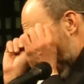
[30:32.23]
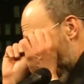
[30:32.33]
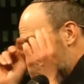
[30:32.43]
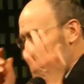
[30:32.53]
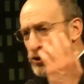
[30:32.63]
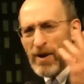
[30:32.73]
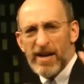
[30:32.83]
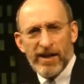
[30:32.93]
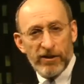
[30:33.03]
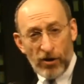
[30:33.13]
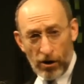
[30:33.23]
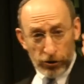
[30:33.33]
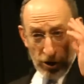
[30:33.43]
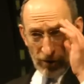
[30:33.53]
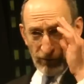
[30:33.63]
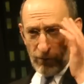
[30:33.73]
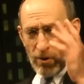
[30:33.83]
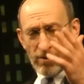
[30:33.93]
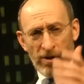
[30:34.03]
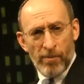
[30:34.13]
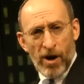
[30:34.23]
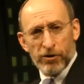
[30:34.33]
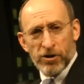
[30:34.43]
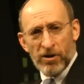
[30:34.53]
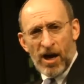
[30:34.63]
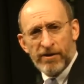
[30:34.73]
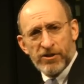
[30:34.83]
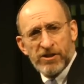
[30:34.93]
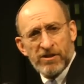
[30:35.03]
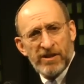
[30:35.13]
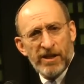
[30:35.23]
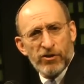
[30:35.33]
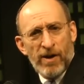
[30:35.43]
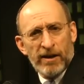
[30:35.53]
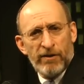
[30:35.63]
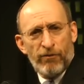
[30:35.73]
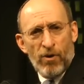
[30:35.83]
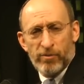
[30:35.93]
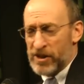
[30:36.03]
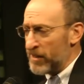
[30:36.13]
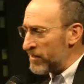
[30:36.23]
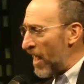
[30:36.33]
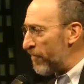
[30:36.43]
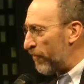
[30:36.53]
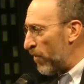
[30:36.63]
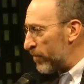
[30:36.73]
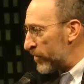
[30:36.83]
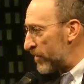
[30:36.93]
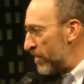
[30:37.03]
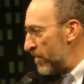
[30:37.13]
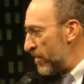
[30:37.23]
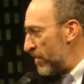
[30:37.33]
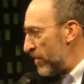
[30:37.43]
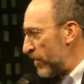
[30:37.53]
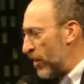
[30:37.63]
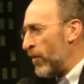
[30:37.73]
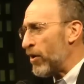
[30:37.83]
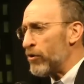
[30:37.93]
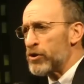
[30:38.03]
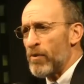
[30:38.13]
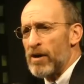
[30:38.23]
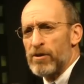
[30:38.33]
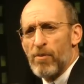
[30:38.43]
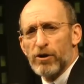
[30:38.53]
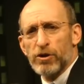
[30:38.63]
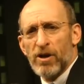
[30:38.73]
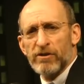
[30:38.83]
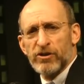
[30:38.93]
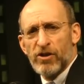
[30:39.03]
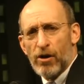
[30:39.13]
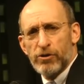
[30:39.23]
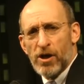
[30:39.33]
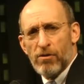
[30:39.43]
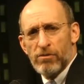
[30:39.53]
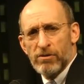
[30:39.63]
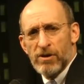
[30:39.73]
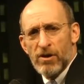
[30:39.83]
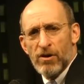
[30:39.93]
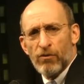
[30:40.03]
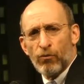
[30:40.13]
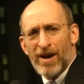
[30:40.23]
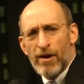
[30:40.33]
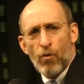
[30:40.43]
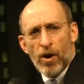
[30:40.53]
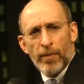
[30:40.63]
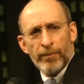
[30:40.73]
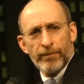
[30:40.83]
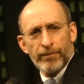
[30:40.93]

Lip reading: I train at a dojo for martial arts, the Israeli forms and the Thai forms. You know what goes around a martial arts dojo? Ringworm.